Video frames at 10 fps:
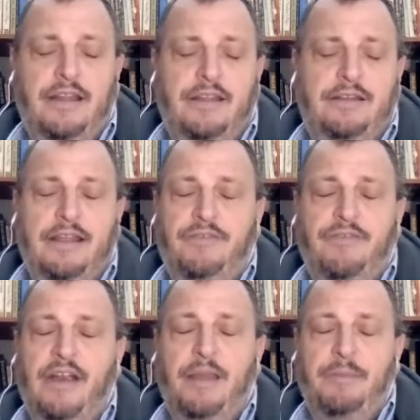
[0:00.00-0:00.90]
it's
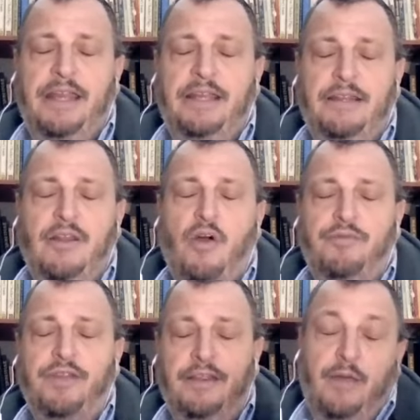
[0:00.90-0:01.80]
very,
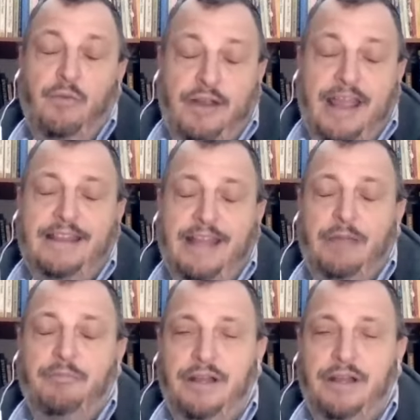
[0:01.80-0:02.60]
hopefully they will get them,